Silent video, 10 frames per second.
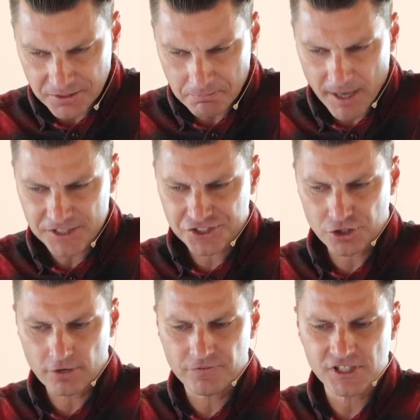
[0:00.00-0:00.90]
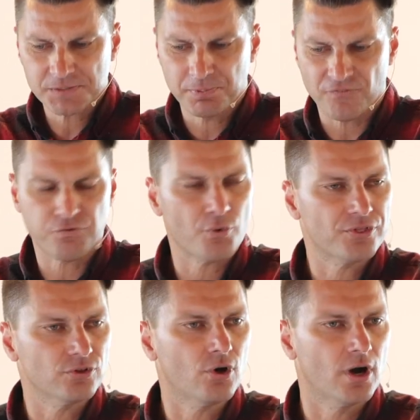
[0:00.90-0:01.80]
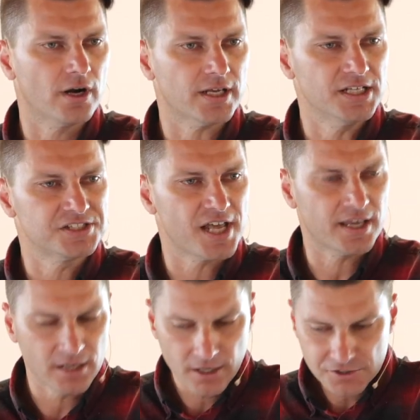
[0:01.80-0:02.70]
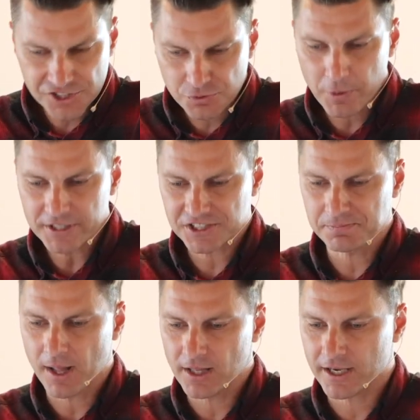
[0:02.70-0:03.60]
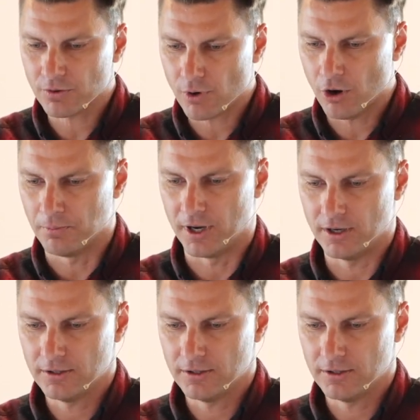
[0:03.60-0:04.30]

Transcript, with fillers: My service before the Lord is a sweet smelling aroma.